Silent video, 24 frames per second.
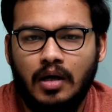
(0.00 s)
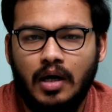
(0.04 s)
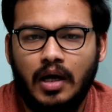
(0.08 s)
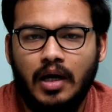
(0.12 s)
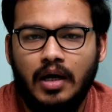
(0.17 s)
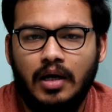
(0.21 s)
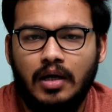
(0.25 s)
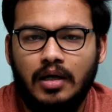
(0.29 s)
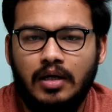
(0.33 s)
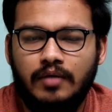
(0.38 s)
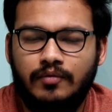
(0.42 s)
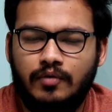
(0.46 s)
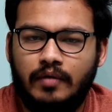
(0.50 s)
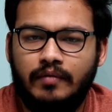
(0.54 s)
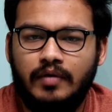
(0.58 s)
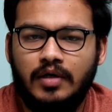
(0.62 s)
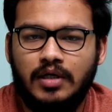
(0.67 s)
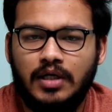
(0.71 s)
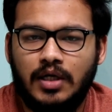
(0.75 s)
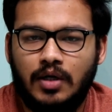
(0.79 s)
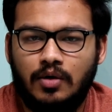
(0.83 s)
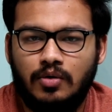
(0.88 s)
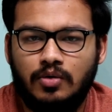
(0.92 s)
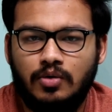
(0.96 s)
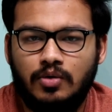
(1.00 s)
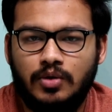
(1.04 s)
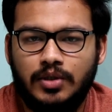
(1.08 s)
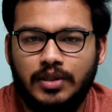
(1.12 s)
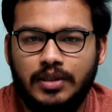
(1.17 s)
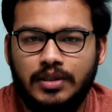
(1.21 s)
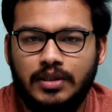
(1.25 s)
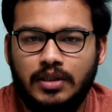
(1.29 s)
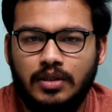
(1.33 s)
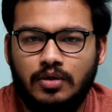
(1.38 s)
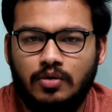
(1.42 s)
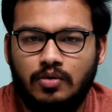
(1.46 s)
And if you haven't
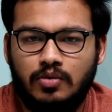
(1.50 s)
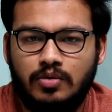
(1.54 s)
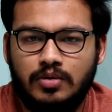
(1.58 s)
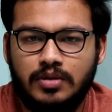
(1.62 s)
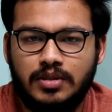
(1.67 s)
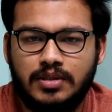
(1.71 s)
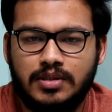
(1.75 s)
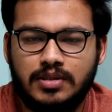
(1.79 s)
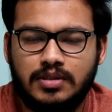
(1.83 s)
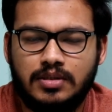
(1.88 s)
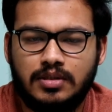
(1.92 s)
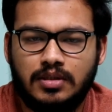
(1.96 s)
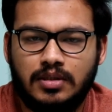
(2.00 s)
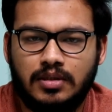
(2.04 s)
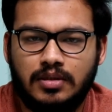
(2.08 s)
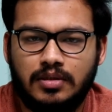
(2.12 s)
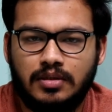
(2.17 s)
downloaded the notes